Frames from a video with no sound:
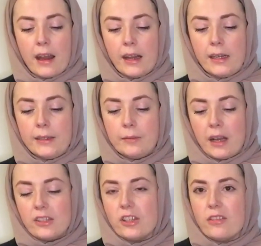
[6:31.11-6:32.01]

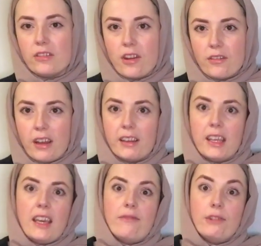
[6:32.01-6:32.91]
I don't know,
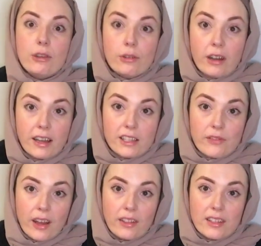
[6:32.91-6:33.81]
like, if you guys
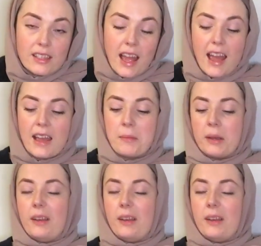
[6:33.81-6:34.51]
felt the same.